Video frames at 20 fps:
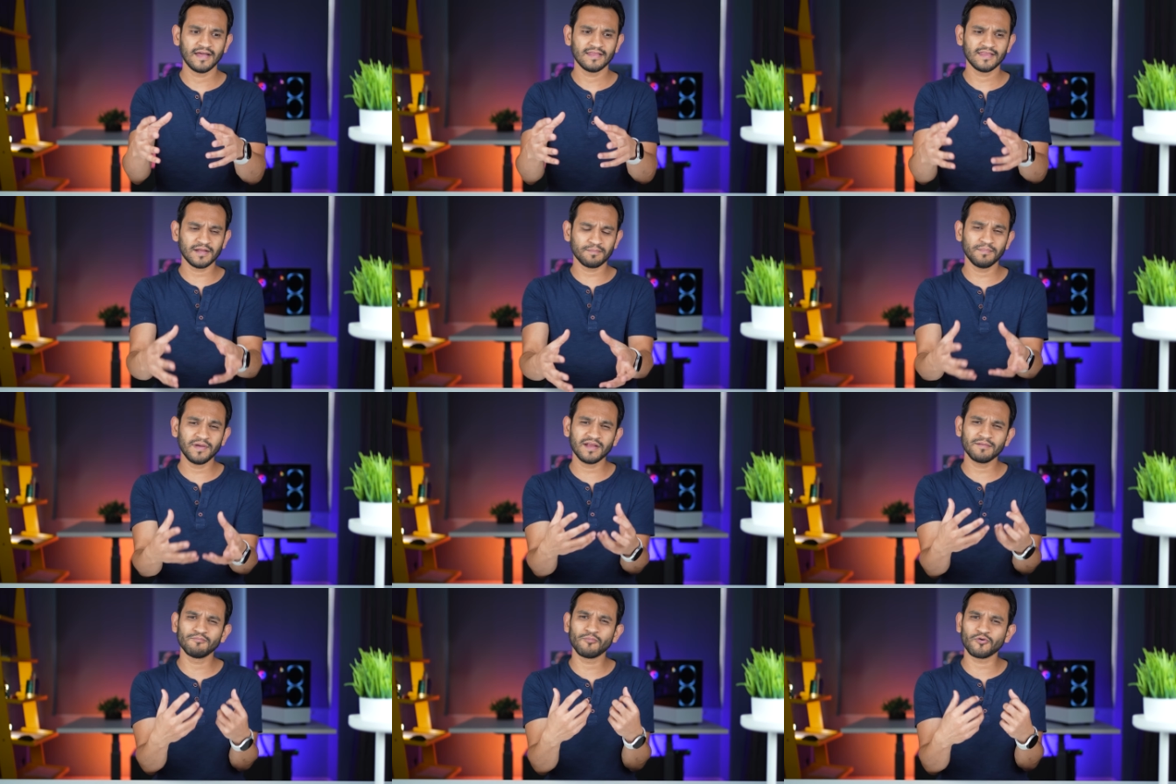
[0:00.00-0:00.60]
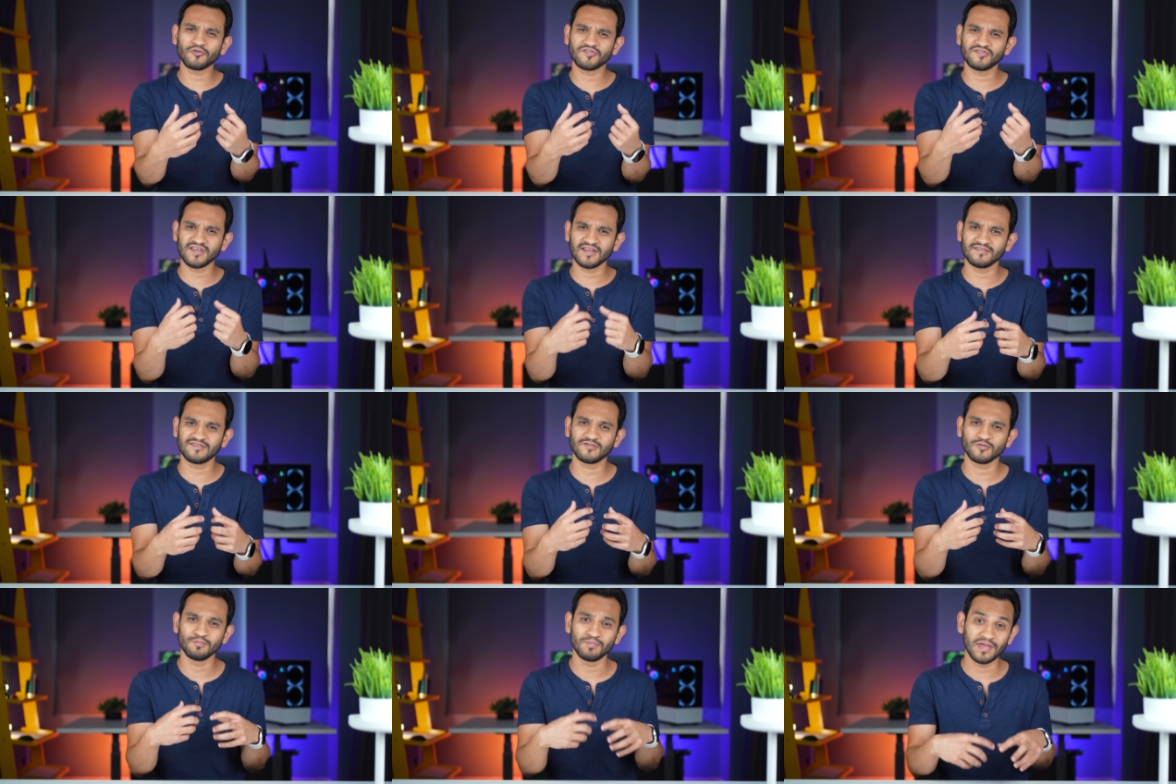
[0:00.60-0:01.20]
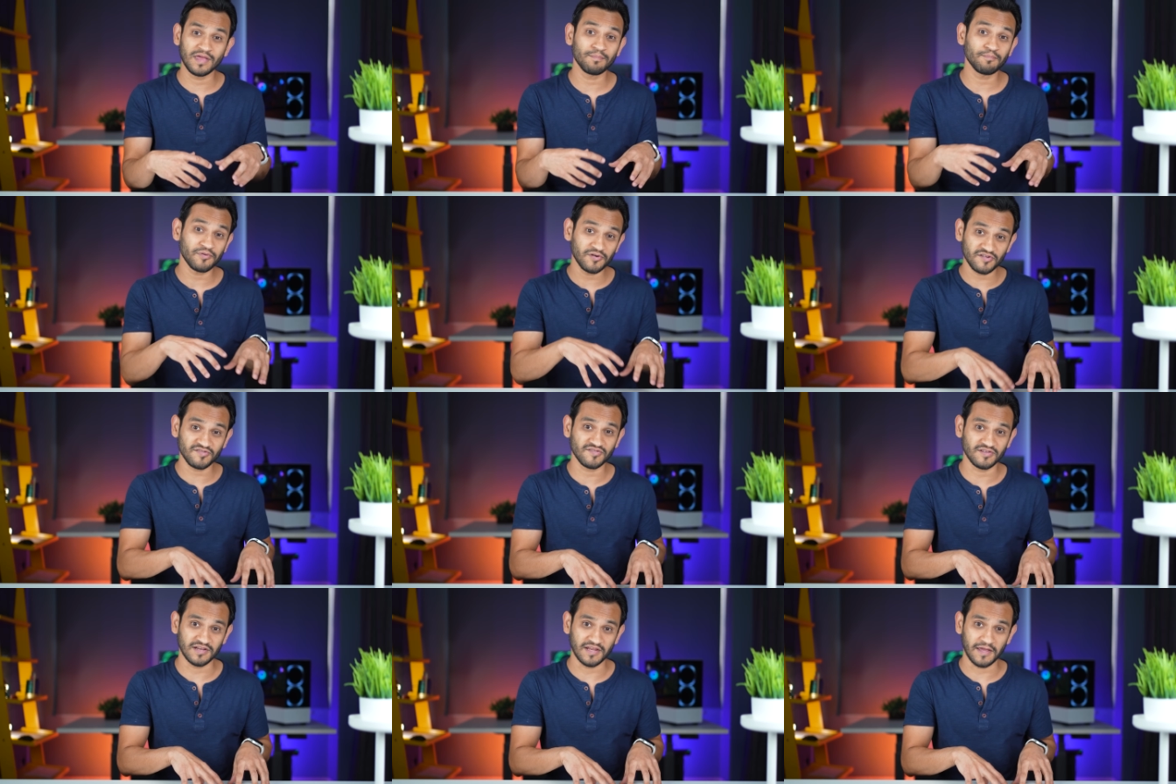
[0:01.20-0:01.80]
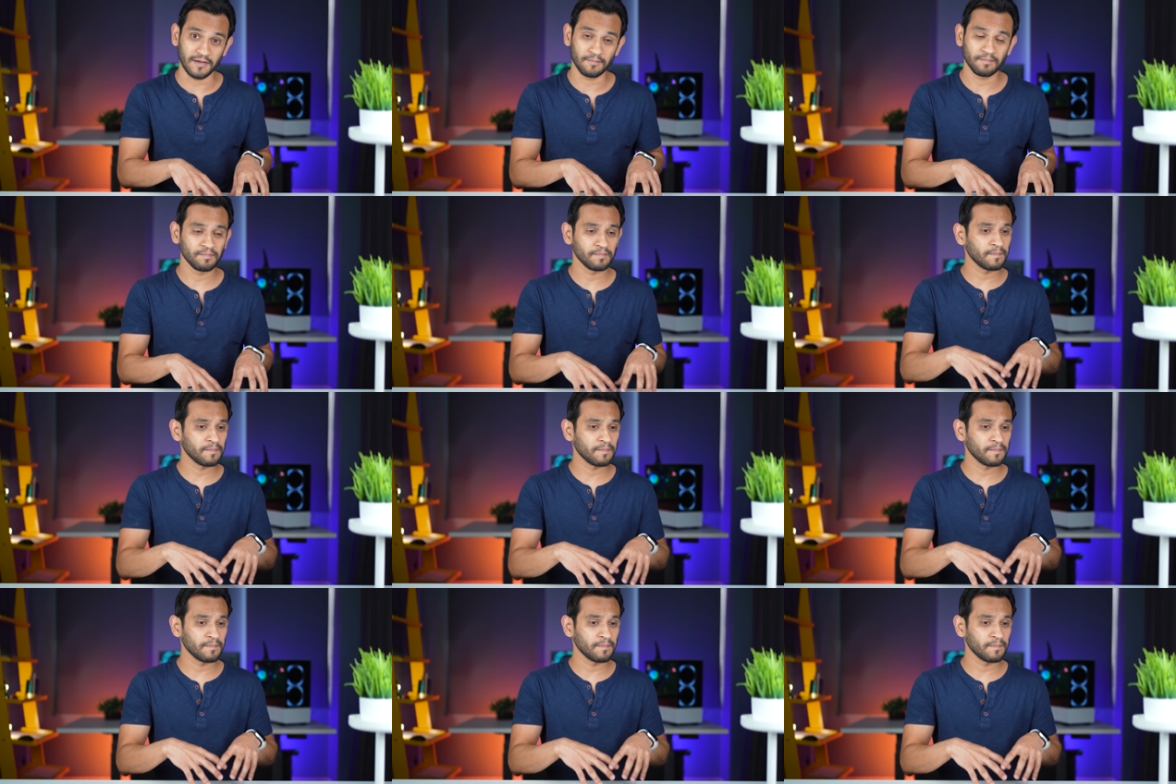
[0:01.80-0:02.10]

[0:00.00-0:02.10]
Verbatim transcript: that made more sense to me personally.